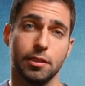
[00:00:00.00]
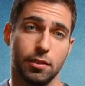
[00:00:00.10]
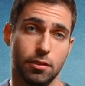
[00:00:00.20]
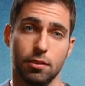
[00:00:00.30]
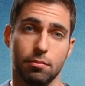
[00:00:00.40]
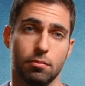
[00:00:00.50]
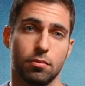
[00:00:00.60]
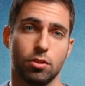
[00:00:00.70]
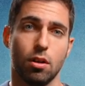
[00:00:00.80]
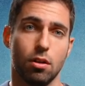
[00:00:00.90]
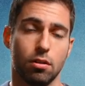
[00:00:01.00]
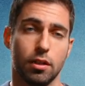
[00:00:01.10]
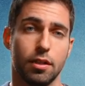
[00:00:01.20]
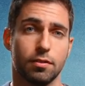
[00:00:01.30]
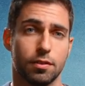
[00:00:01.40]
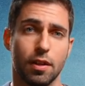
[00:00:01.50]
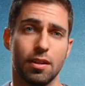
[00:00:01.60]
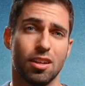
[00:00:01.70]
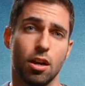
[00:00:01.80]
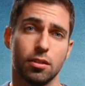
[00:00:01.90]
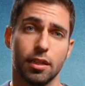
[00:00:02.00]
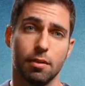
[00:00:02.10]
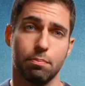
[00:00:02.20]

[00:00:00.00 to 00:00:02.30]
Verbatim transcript: system, so it's very hard to get